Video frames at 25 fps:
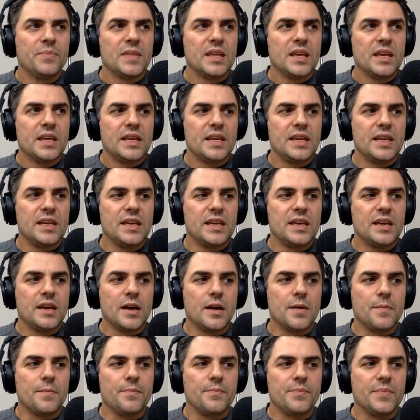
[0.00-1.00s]
He
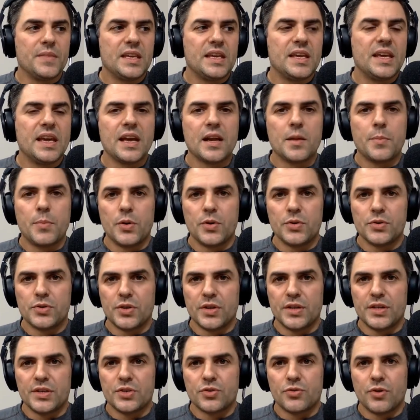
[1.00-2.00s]
um, he had a post on
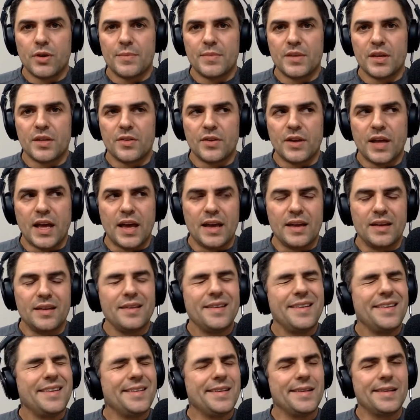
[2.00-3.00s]
Instagram the other day.
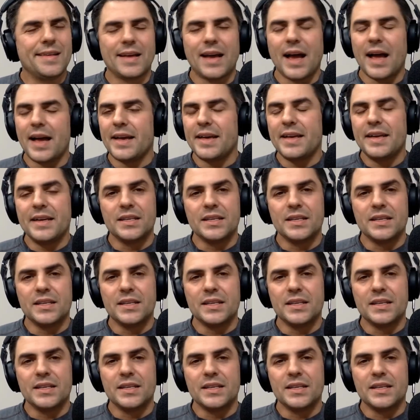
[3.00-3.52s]
He, guy, he